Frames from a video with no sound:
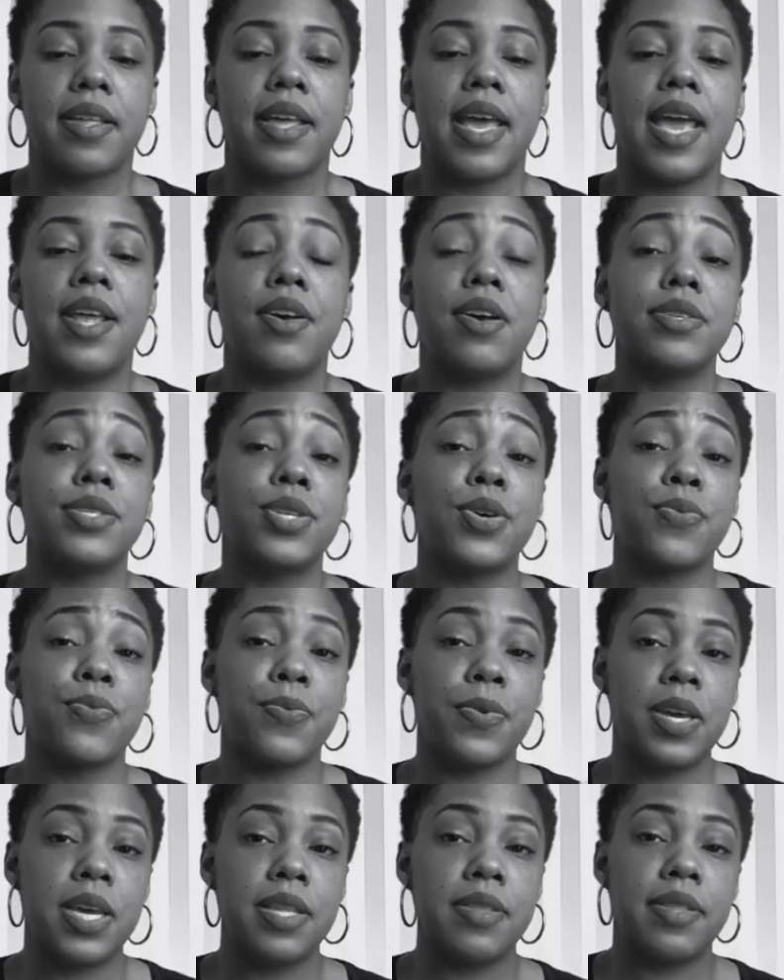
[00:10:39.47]
And also
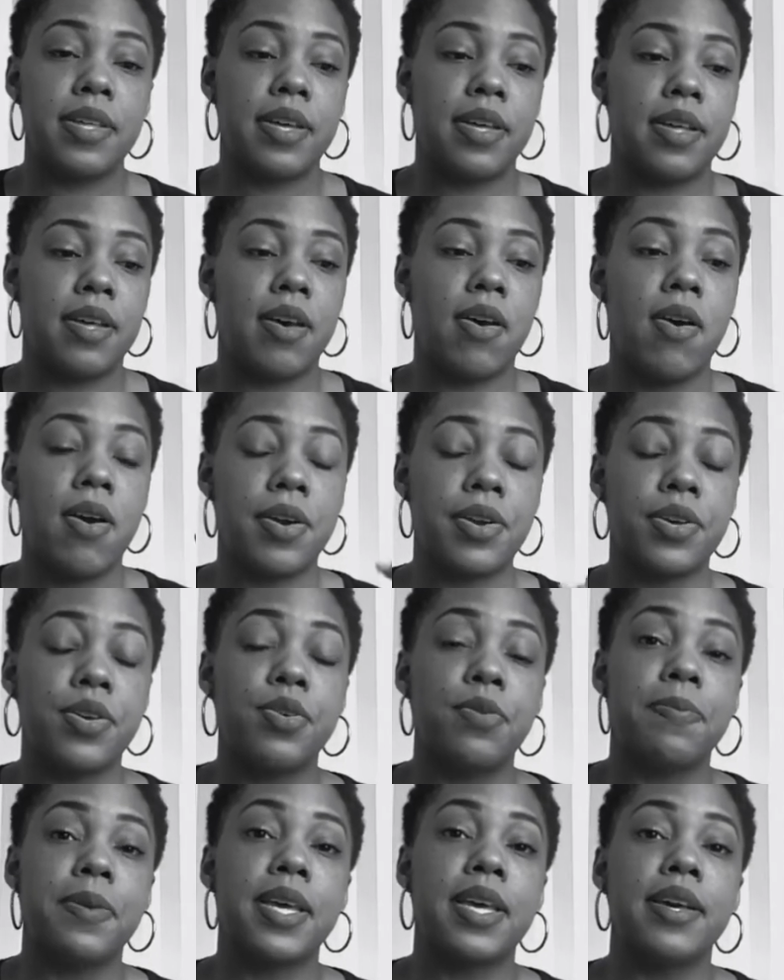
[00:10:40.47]
read the
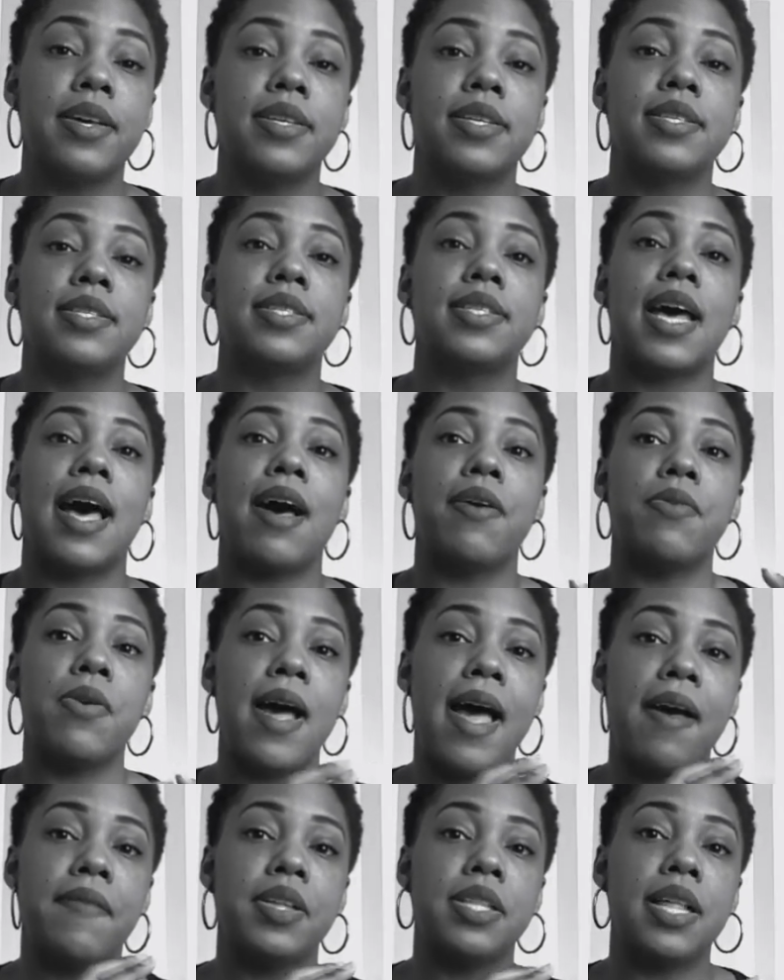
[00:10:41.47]
article because I will
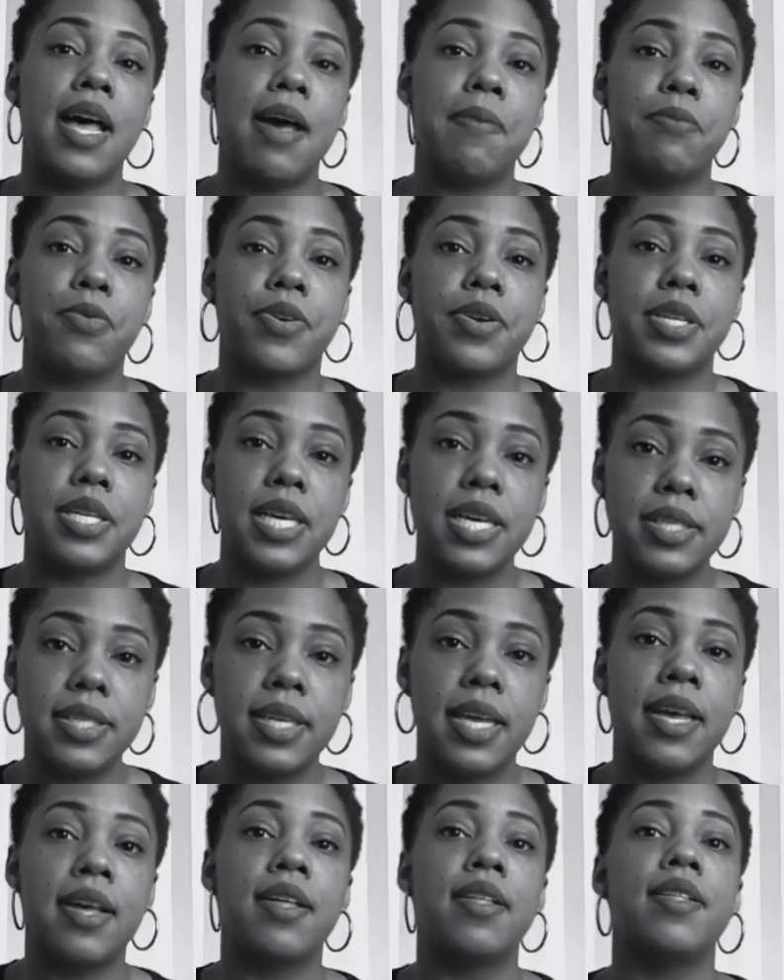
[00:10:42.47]
have a lot more
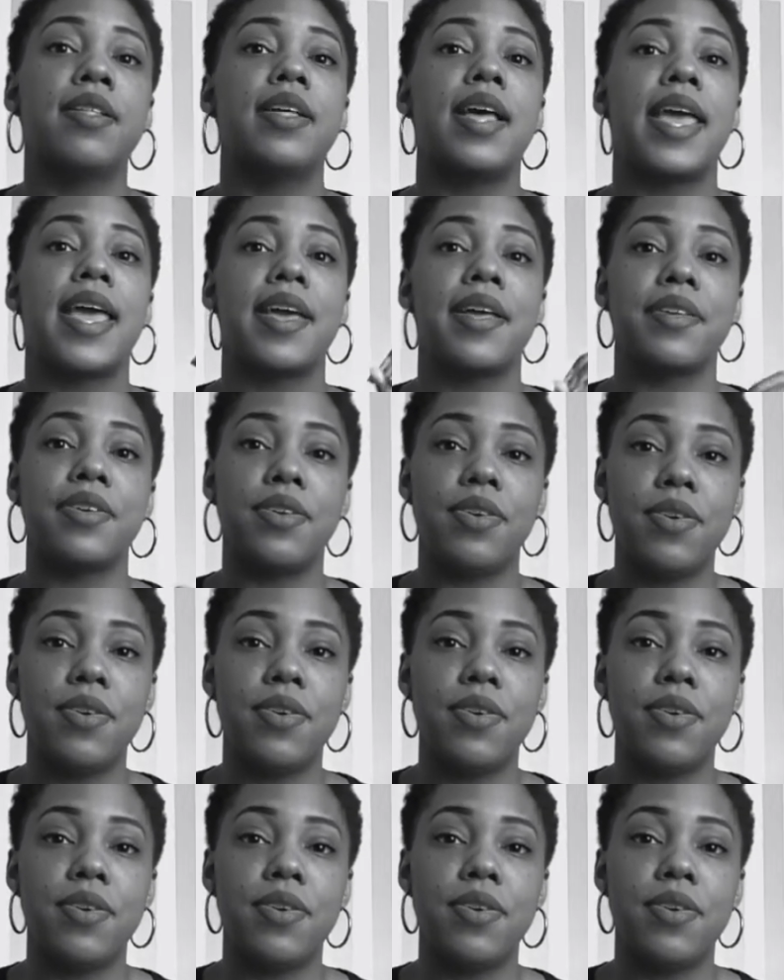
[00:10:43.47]
detail and,